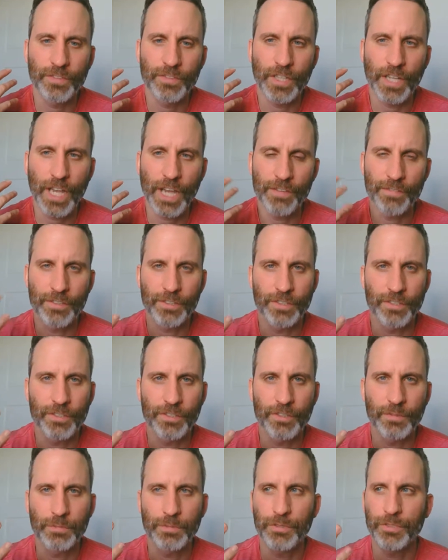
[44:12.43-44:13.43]
having
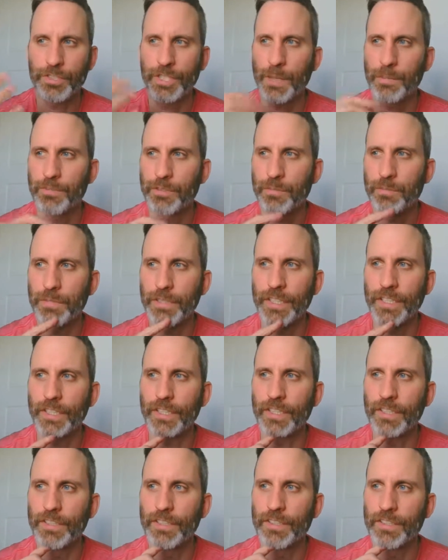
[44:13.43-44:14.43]
your perception
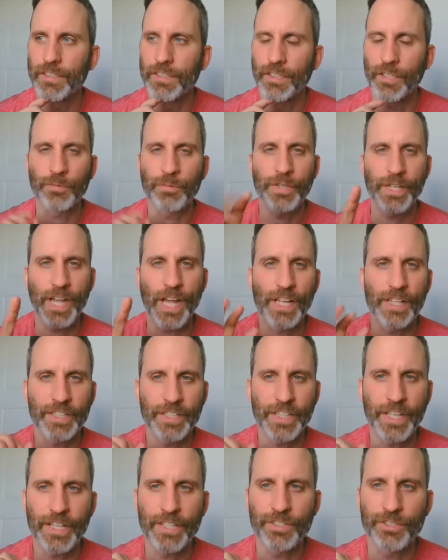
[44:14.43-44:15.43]
being the
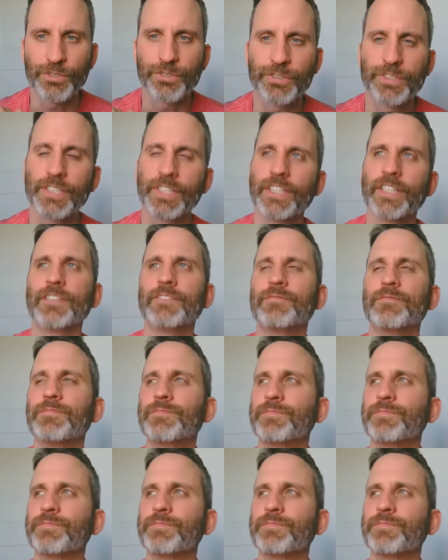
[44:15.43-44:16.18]
reality as you see it.